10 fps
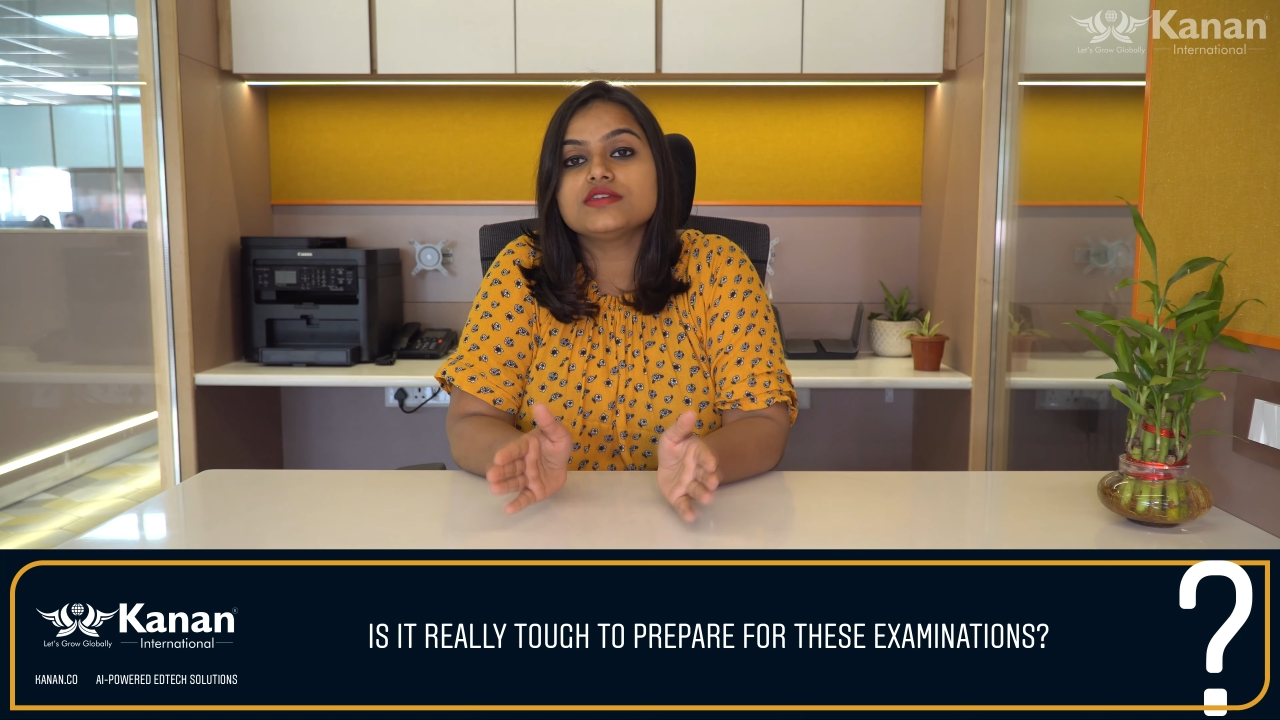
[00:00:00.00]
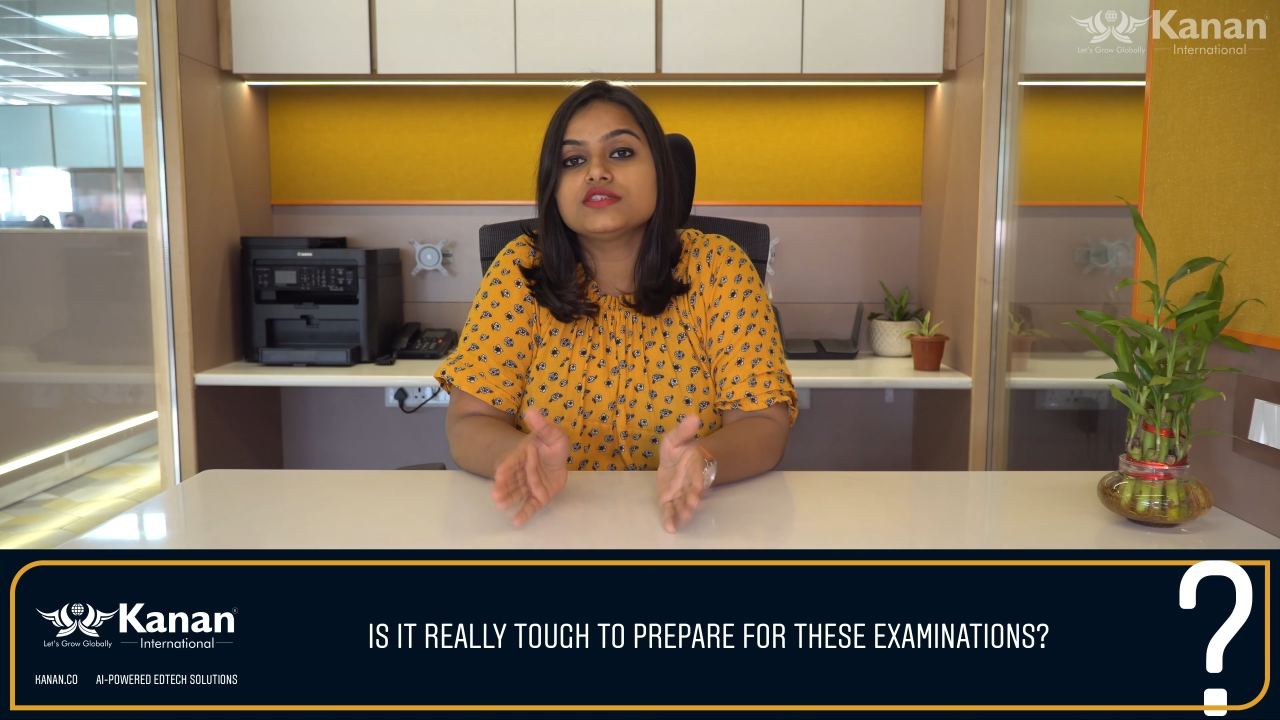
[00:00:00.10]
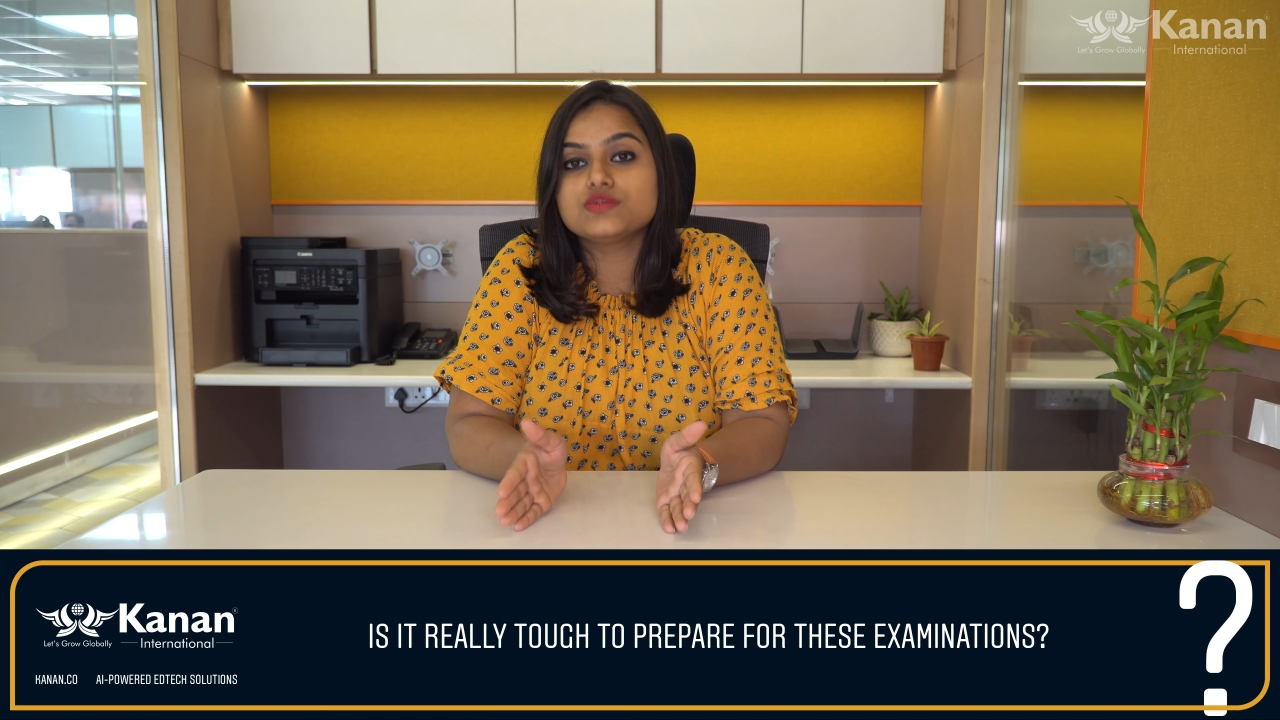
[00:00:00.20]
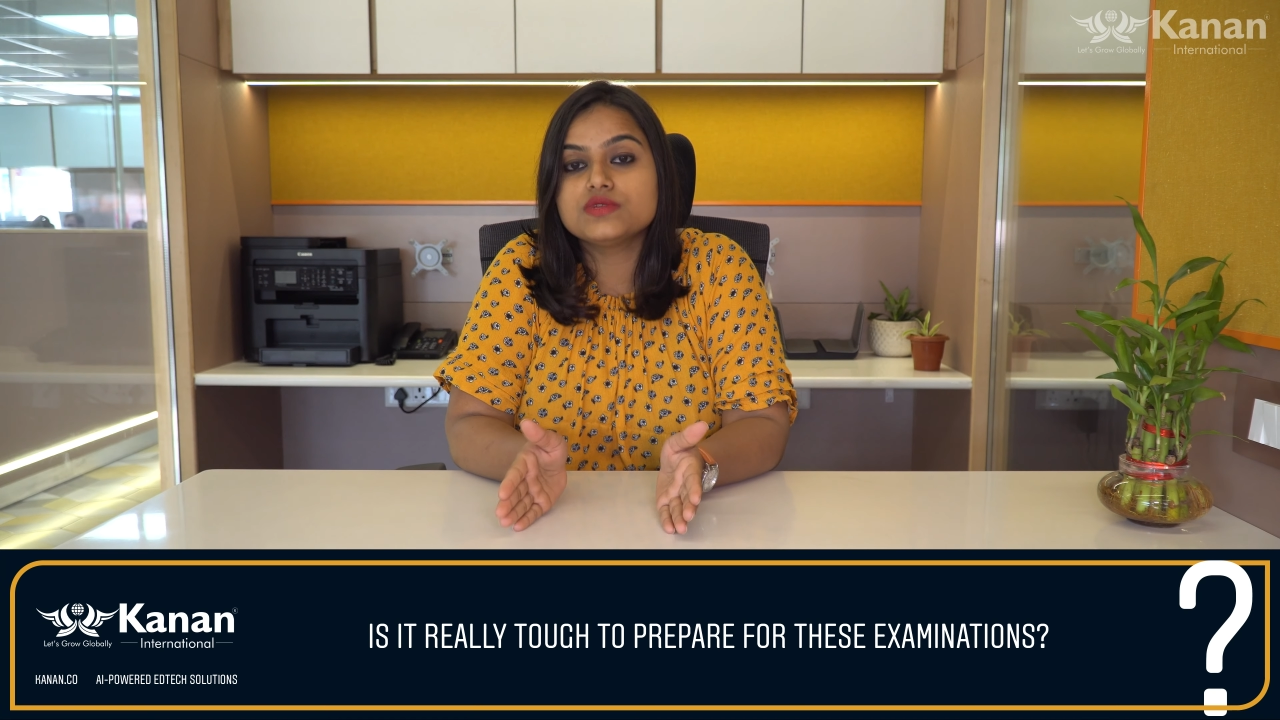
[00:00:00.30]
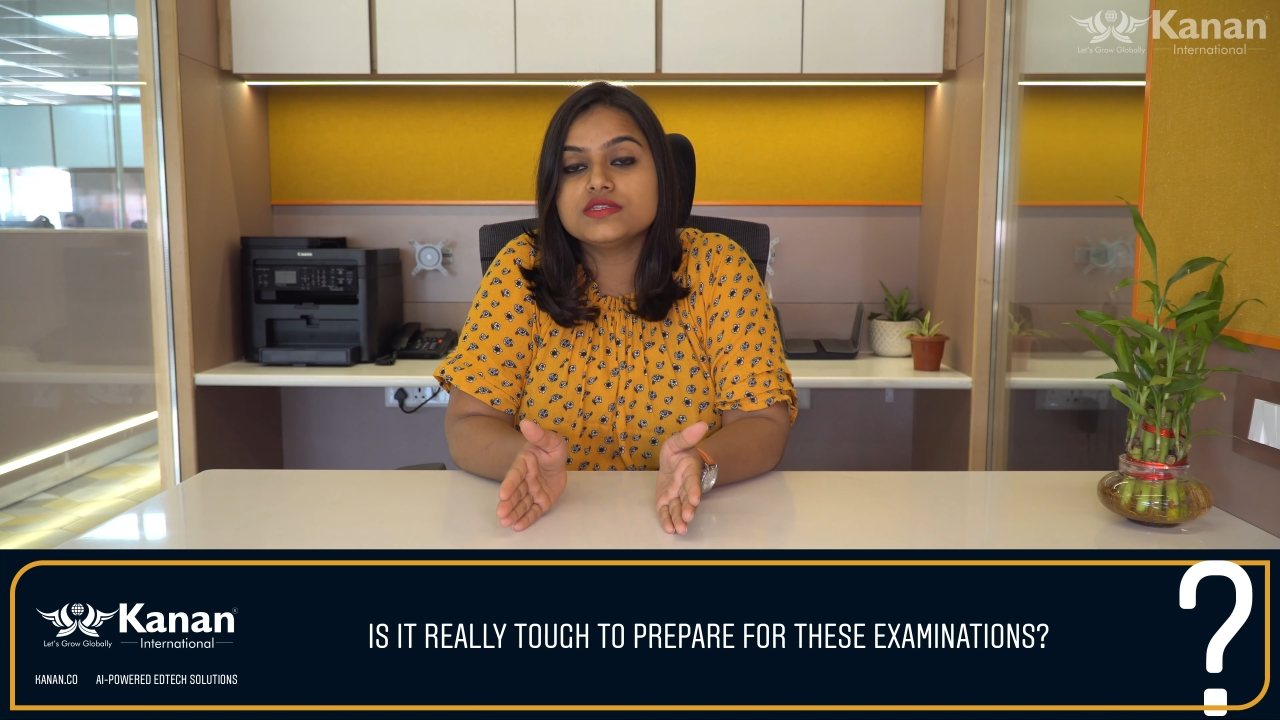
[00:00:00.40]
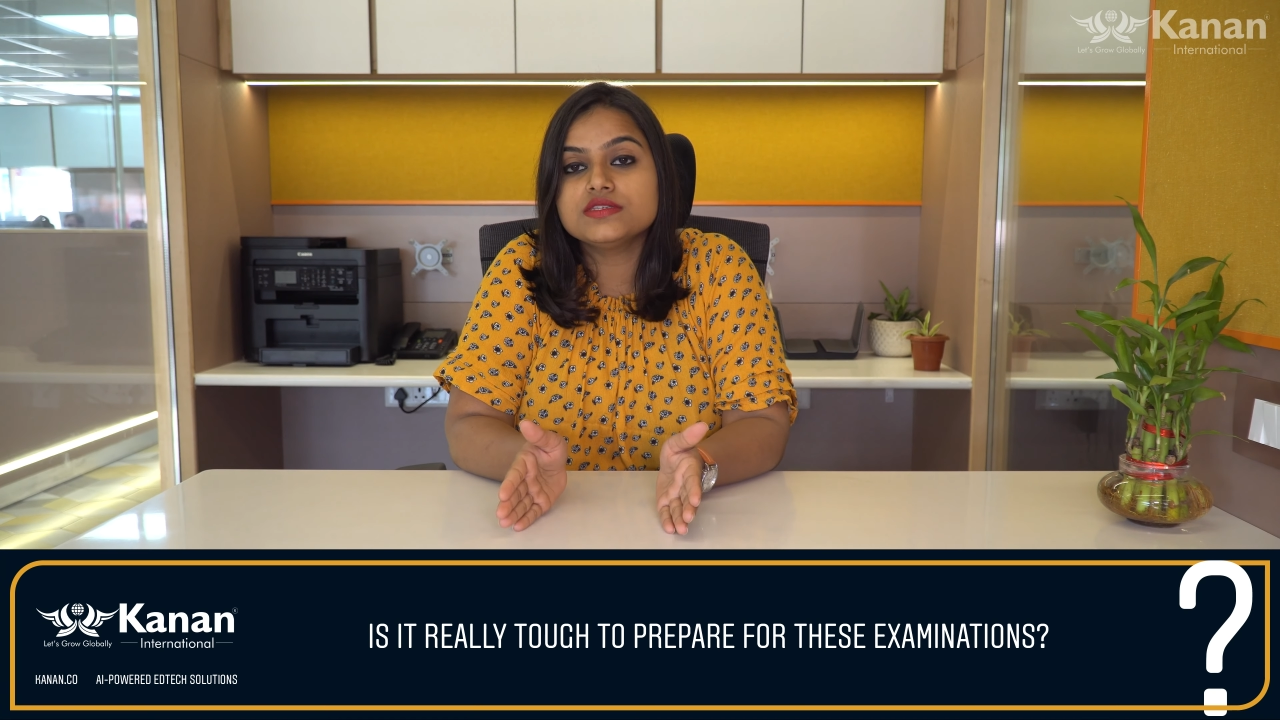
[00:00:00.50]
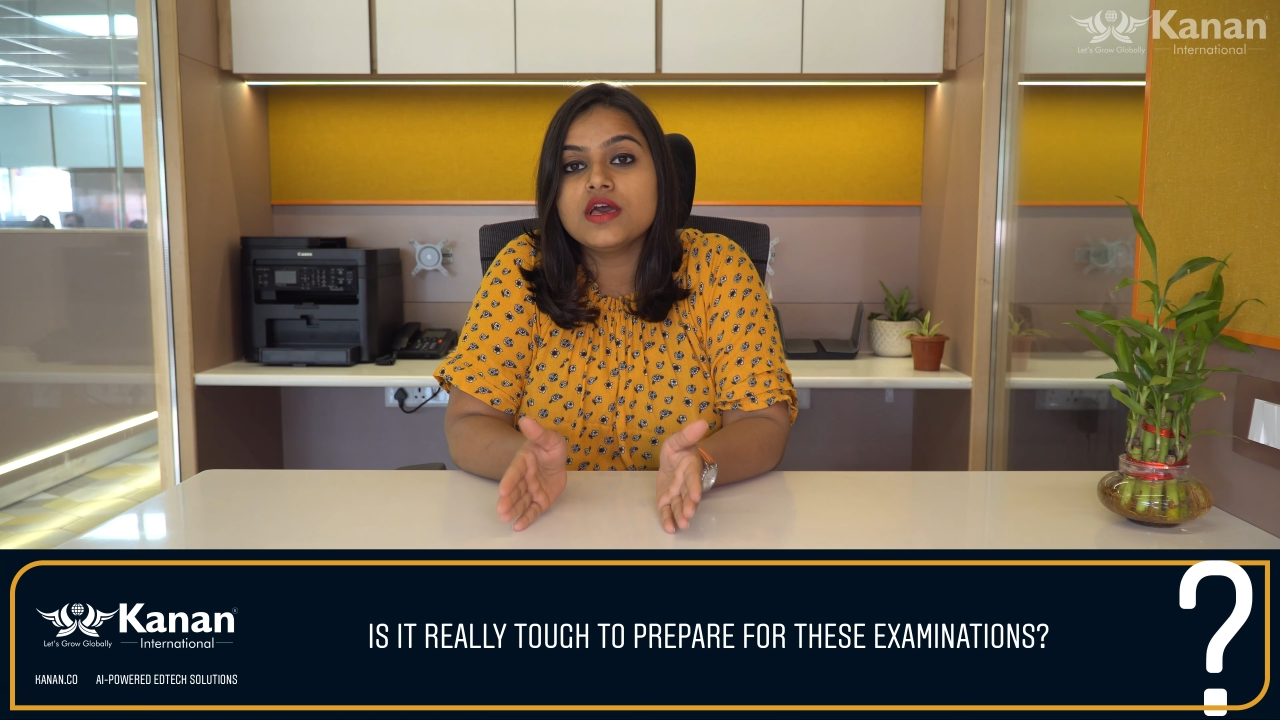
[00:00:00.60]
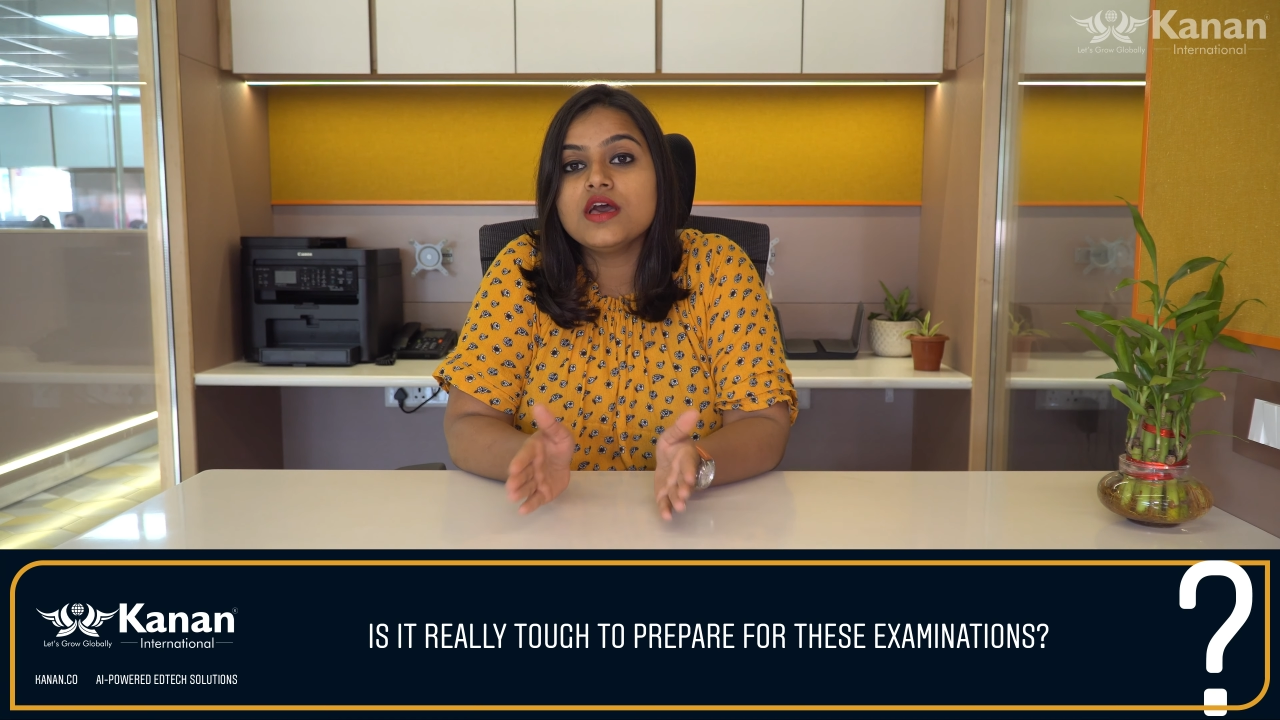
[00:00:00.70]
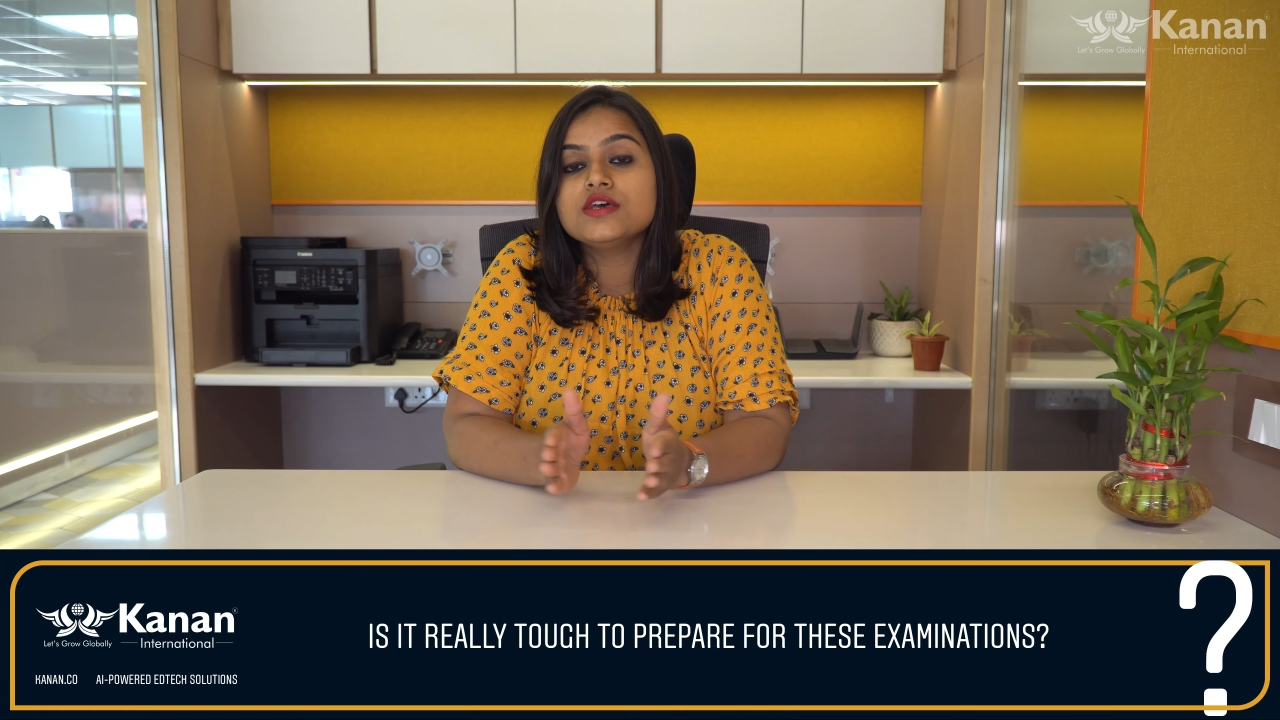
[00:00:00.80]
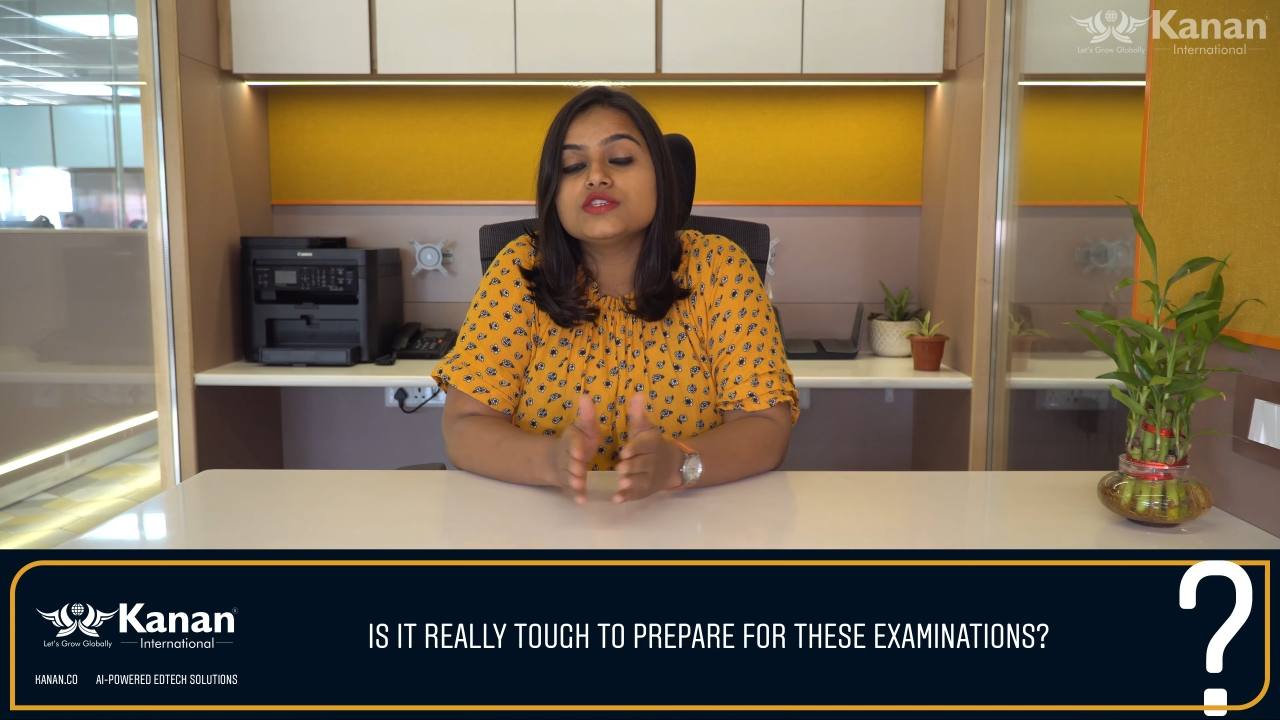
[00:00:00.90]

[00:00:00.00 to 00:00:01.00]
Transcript: our students